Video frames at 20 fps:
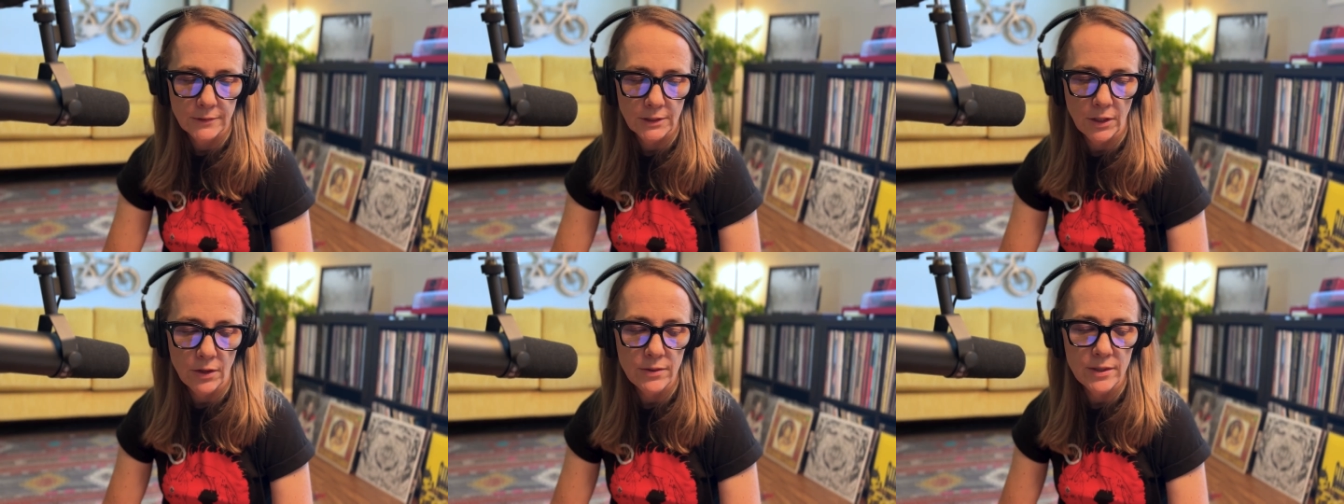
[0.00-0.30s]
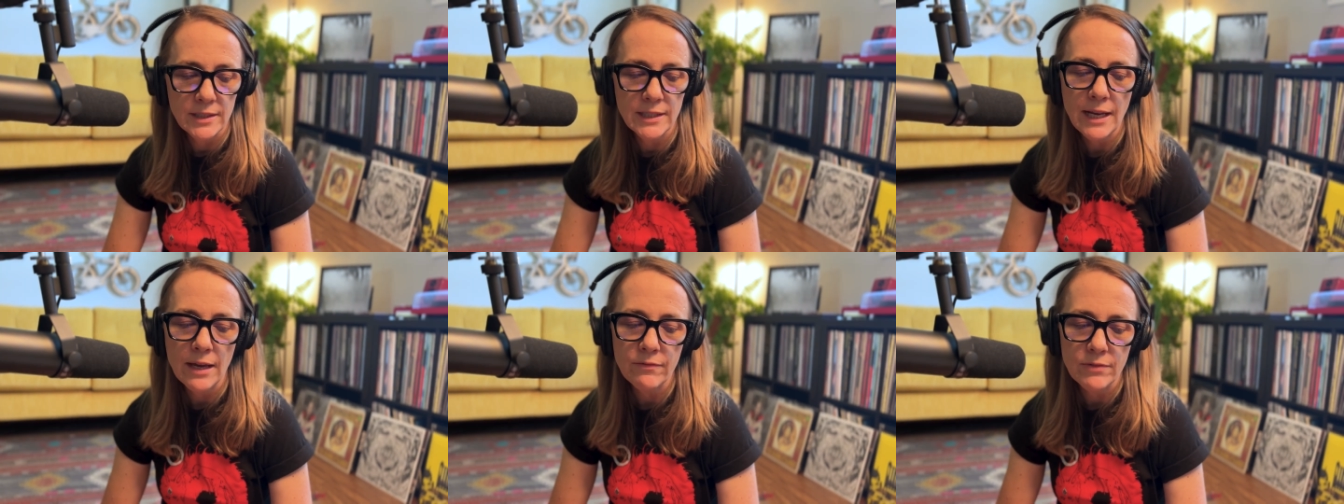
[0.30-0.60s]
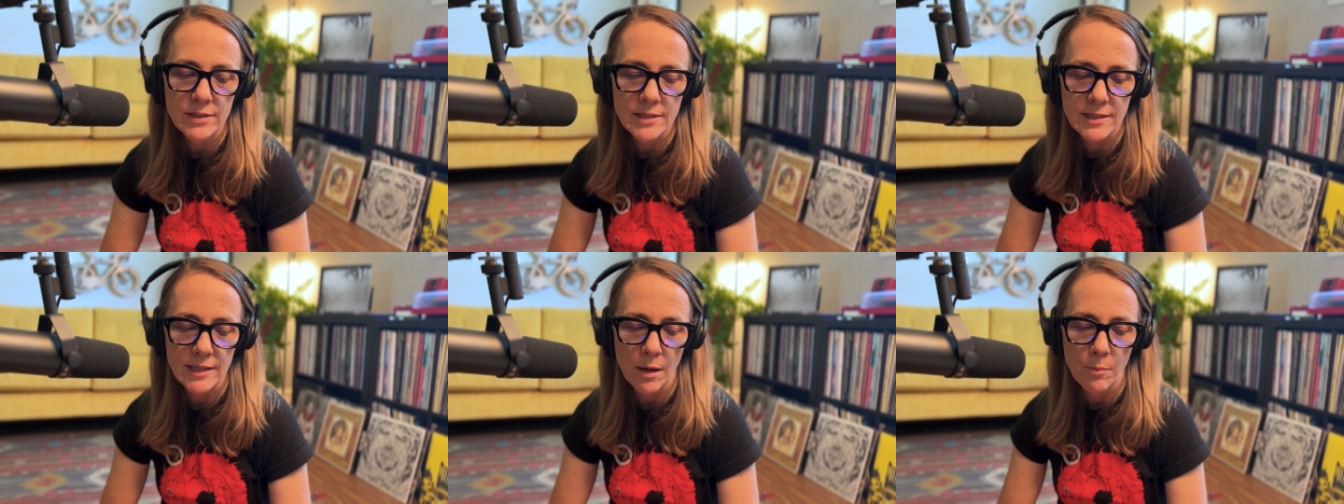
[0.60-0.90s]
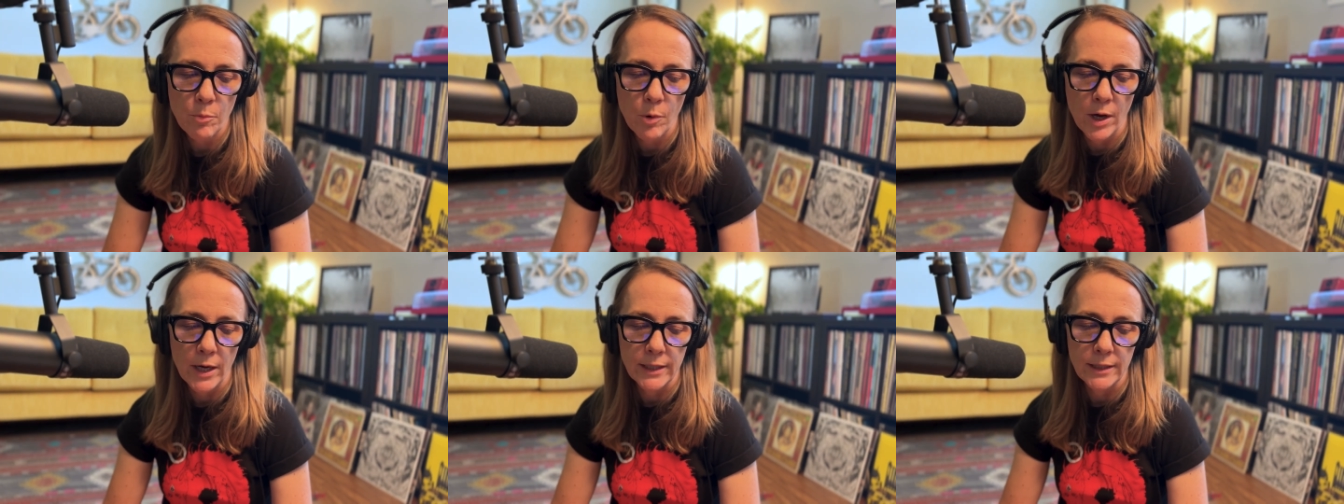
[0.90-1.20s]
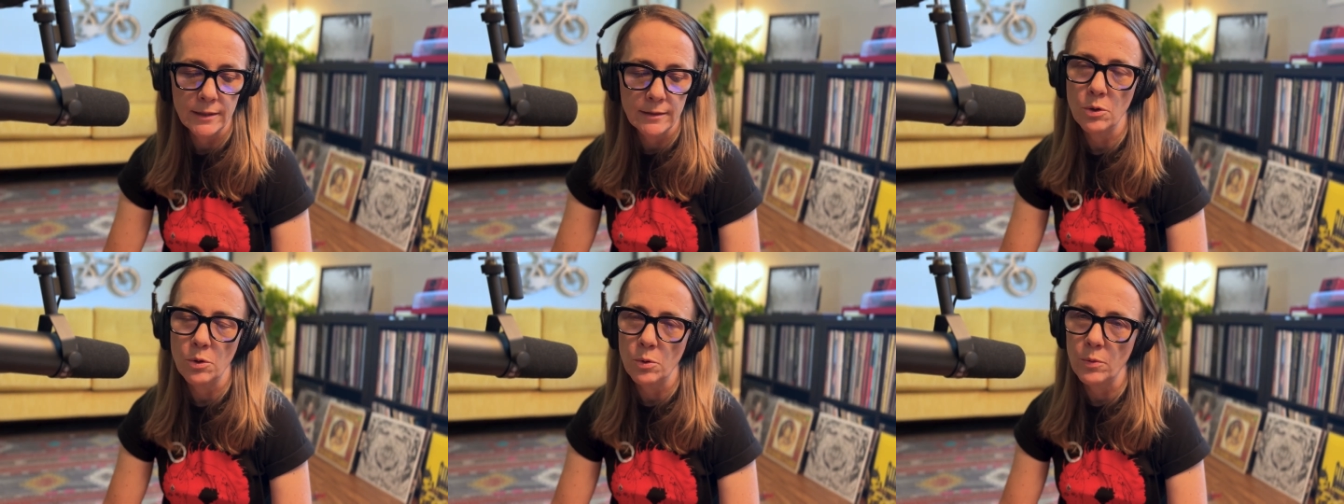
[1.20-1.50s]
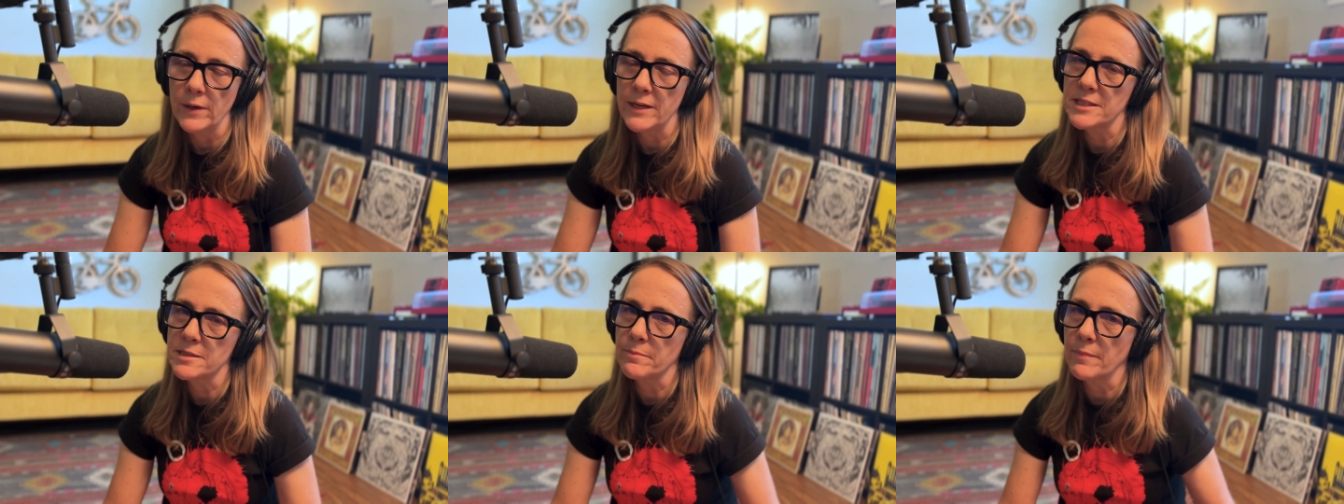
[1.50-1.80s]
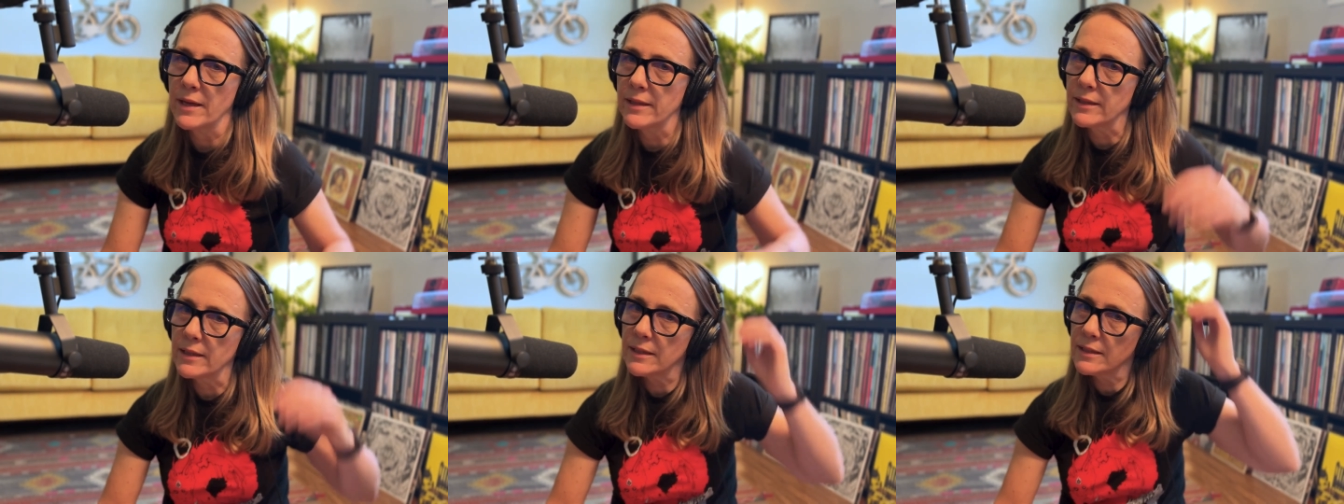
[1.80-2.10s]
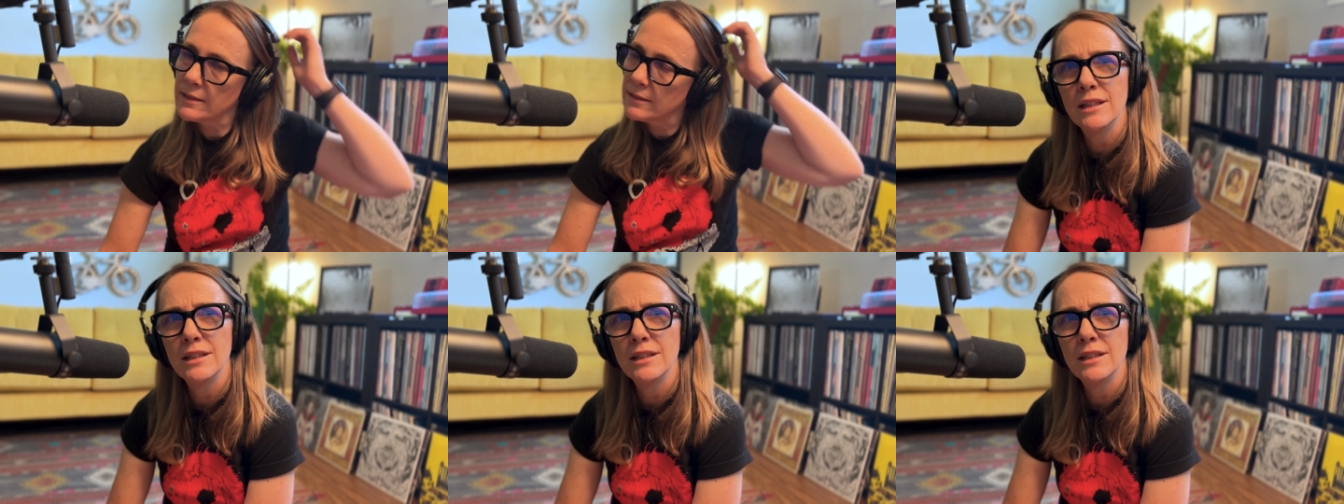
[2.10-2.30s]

So the never someone, always mother.